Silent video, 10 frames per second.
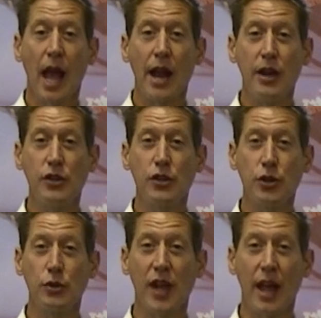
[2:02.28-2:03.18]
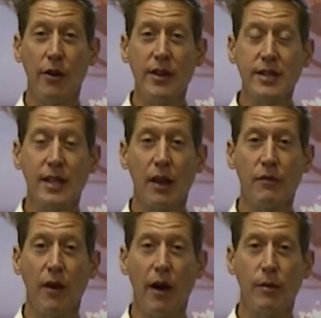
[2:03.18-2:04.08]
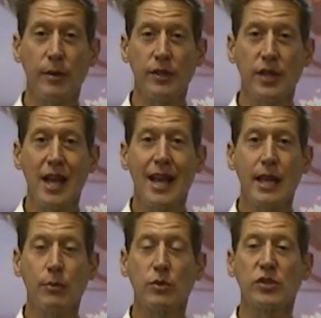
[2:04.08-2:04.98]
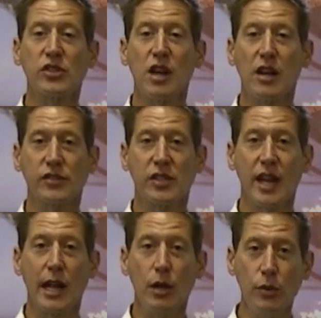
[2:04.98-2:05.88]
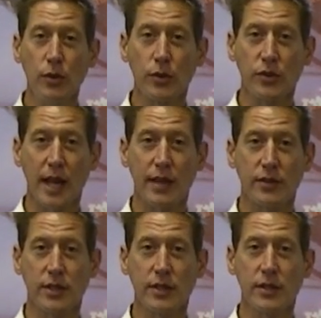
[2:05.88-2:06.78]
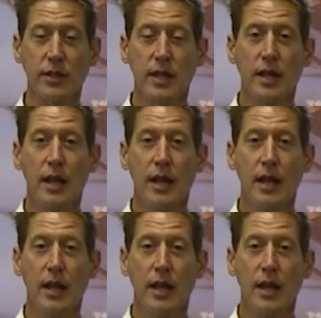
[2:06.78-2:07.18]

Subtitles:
and introduce air into that environment, it will start to dilute those gases,